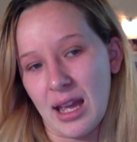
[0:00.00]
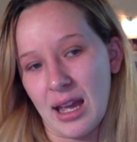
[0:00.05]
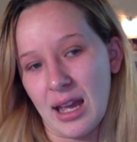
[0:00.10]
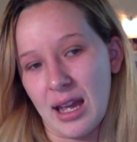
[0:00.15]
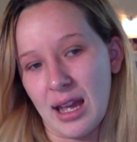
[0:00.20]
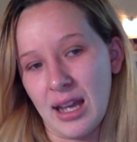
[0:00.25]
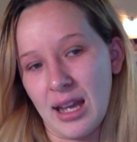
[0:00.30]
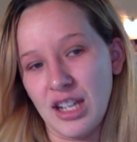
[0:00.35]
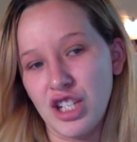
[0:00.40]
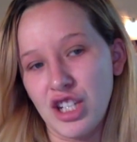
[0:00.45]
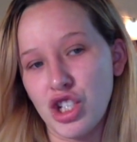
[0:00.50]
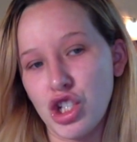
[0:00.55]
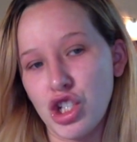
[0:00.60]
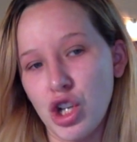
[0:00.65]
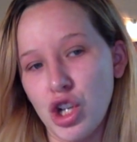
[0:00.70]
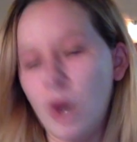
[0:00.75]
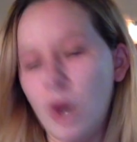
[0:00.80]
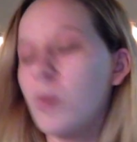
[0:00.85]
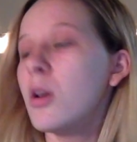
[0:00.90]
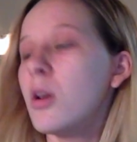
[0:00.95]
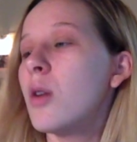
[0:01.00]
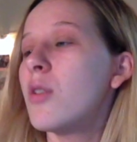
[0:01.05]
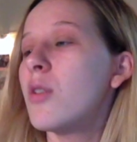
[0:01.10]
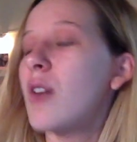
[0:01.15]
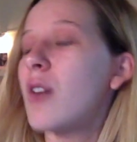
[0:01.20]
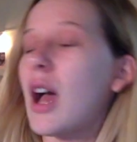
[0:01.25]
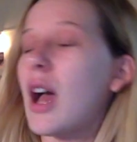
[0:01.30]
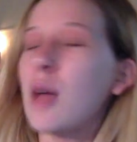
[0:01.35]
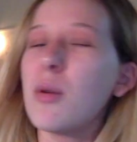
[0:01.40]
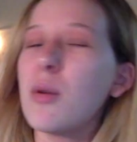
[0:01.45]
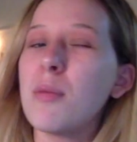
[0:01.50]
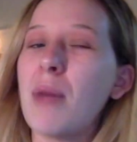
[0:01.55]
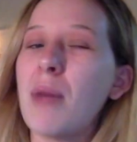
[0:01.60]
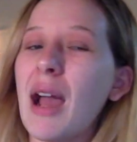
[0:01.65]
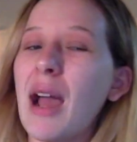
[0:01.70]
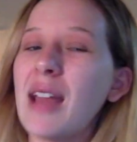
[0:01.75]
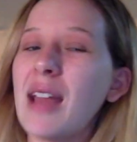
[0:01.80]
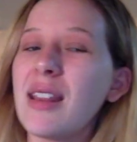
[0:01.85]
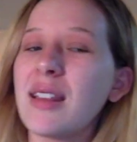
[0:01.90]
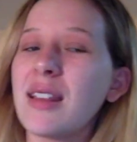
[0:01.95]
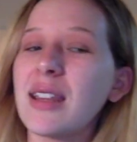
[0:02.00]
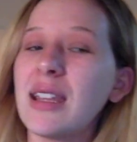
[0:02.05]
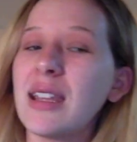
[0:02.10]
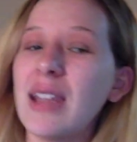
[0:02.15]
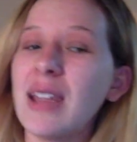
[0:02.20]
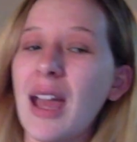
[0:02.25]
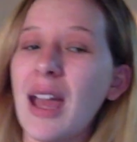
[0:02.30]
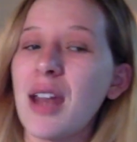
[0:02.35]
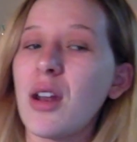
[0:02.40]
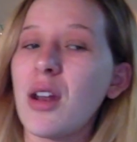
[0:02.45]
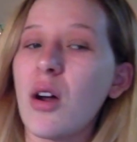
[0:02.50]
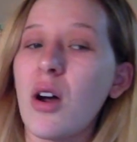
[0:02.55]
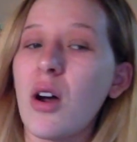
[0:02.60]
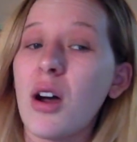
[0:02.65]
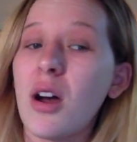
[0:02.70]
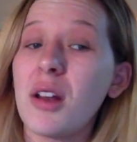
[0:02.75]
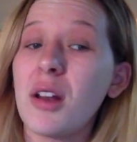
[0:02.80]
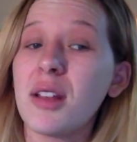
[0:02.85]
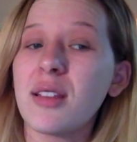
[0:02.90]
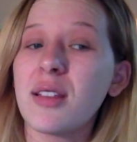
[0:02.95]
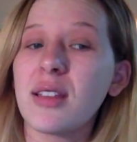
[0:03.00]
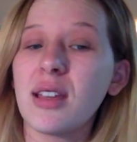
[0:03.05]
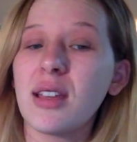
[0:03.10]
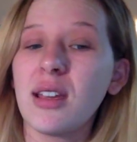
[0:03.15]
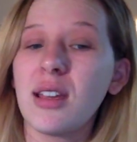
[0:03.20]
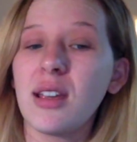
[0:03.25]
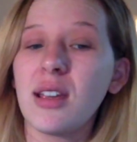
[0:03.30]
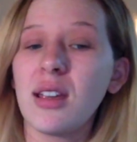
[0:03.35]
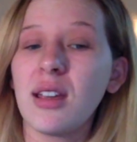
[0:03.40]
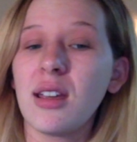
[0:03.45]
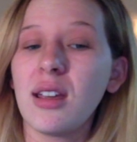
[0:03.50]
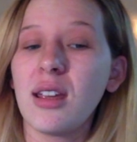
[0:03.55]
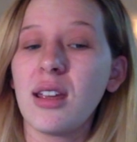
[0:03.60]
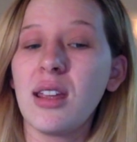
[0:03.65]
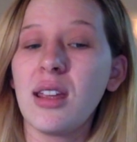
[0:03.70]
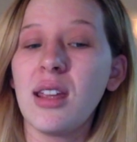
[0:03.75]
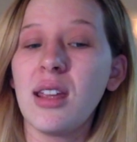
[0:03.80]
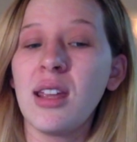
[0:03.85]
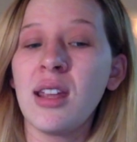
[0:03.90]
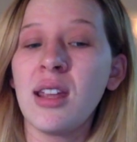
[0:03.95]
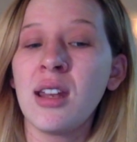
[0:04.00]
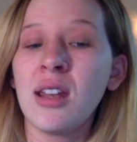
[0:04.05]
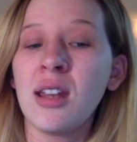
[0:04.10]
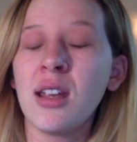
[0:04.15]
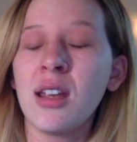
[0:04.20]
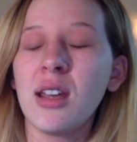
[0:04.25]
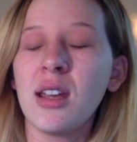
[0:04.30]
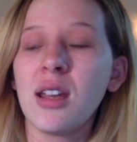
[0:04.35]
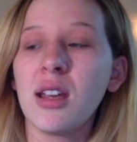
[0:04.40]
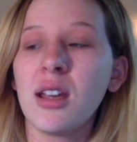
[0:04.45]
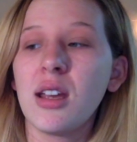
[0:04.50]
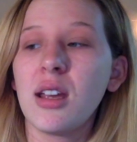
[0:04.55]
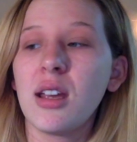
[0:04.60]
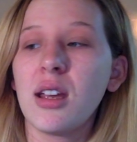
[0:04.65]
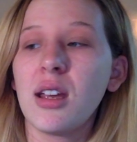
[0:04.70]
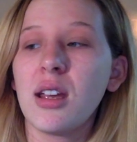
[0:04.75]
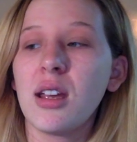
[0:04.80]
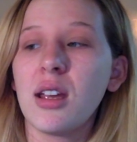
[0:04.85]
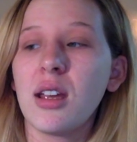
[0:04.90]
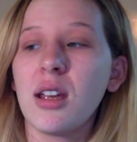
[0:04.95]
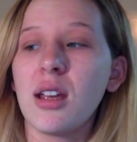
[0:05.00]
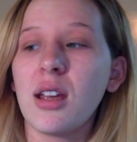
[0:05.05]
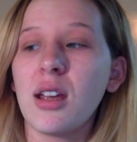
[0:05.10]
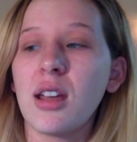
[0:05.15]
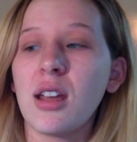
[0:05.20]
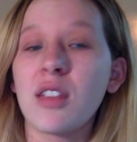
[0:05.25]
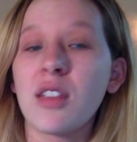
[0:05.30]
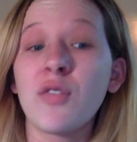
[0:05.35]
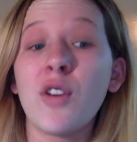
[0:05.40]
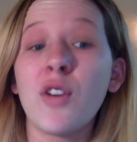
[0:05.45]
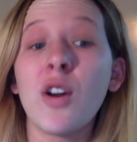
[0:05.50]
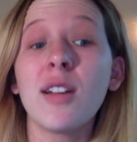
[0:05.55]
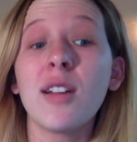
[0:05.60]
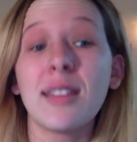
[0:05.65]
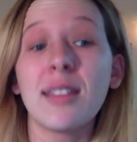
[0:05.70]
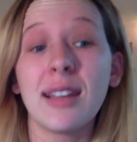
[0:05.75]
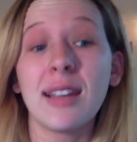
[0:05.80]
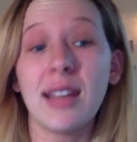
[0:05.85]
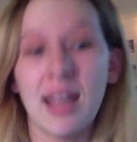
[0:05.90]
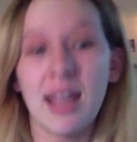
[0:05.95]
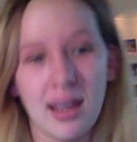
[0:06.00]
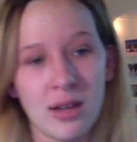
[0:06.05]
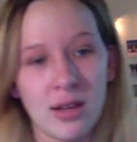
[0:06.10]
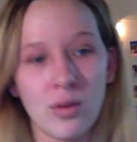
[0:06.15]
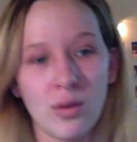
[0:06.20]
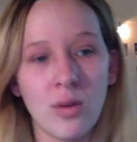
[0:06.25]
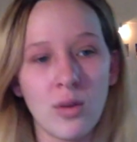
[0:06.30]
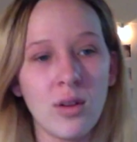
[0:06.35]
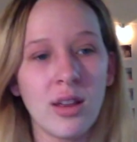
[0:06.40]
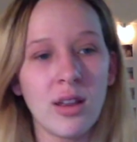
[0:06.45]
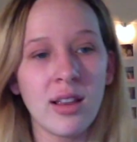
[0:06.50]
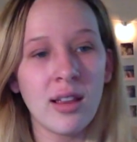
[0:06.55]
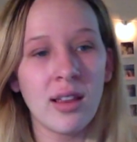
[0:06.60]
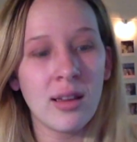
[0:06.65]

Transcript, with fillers: I don't know if I would buy this again honestly, in as far as a candle.